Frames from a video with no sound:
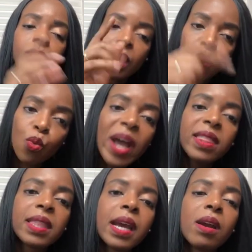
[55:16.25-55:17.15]

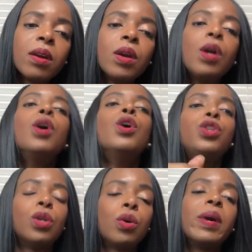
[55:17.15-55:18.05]
right there,
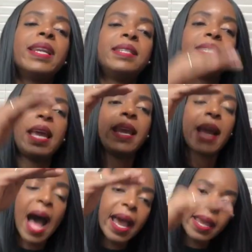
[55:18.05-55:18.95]
you're already saying
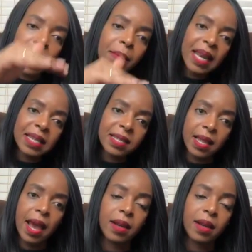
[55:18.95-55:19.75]
I am less than.